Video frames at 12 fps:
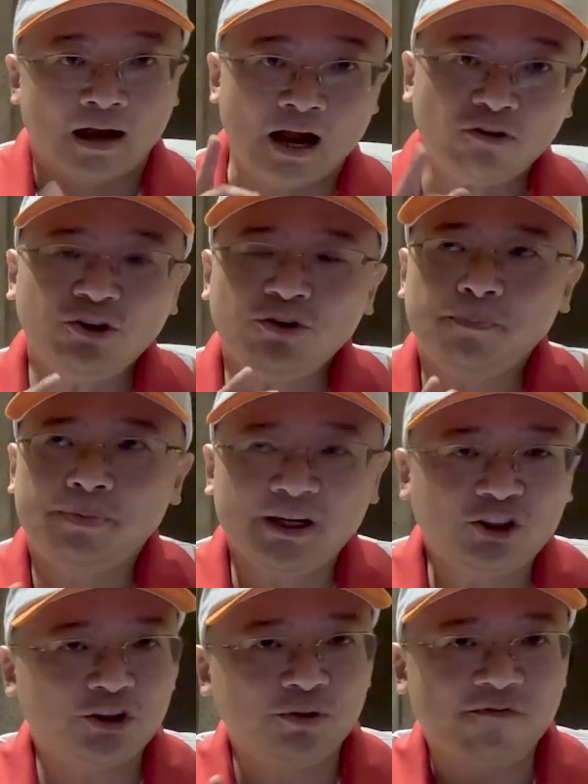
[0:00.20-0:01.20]
How do you
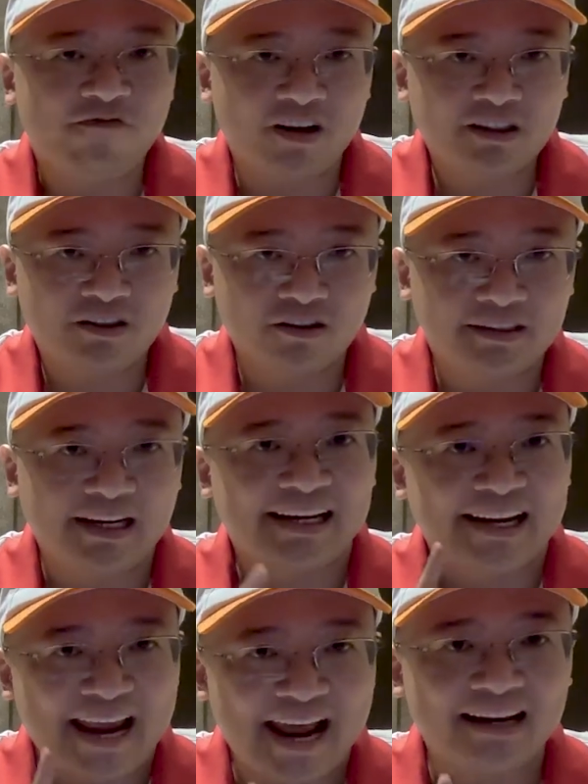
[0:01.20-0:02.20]
pitch to investors
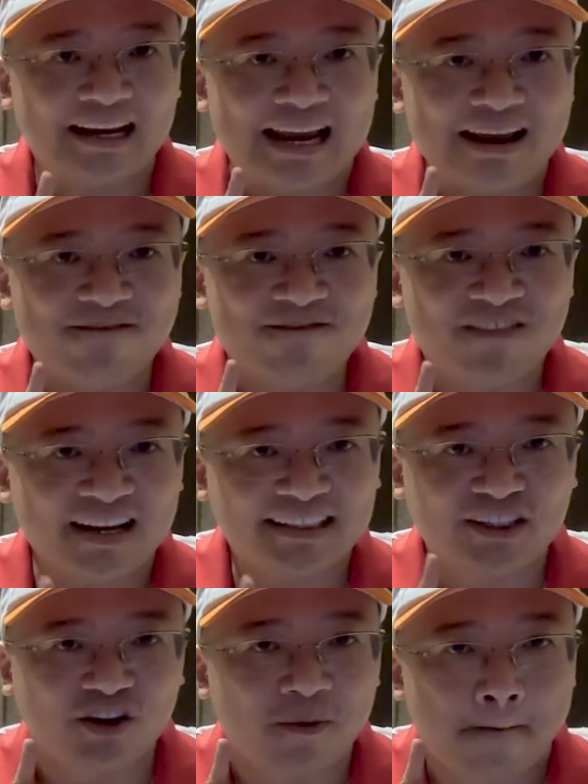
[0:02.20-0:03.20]
and get
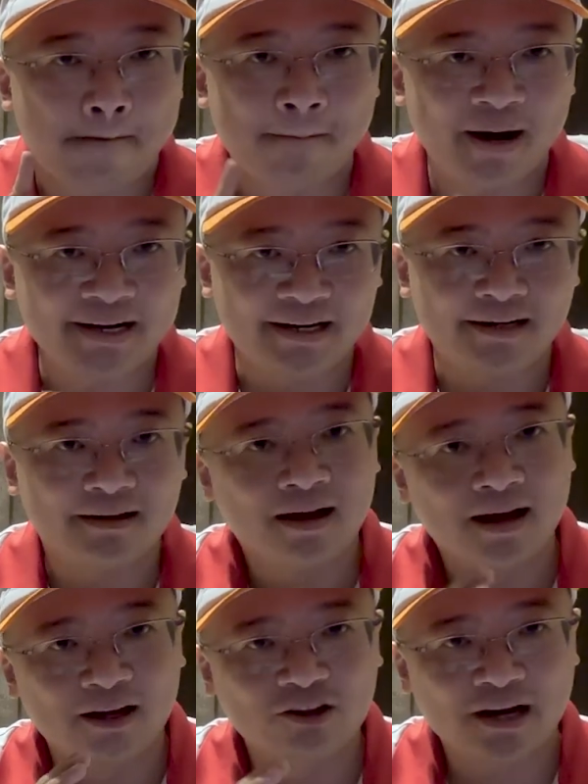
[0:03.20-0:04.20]
investor money?
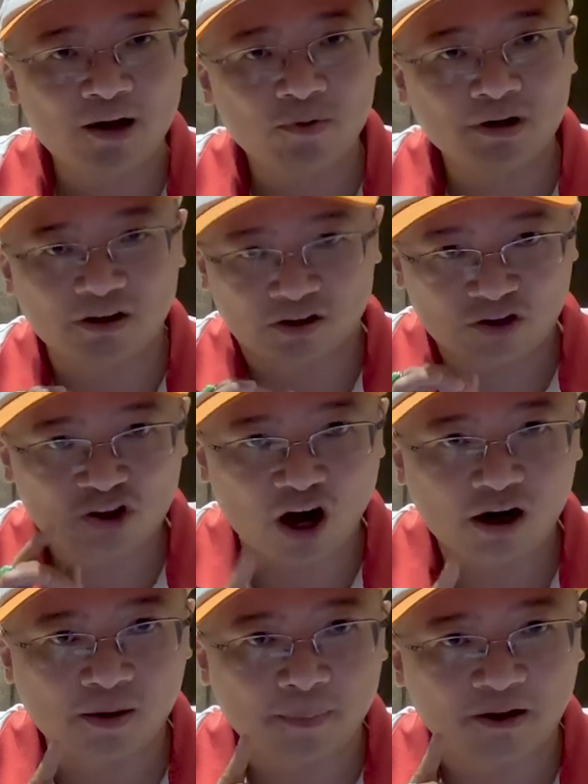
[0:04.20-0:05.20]
And today we're going to
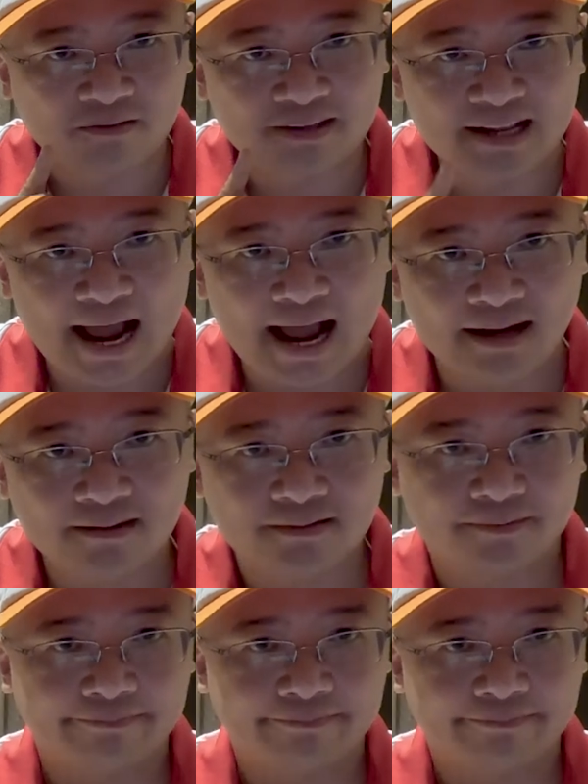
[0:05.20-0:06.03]
talk about that.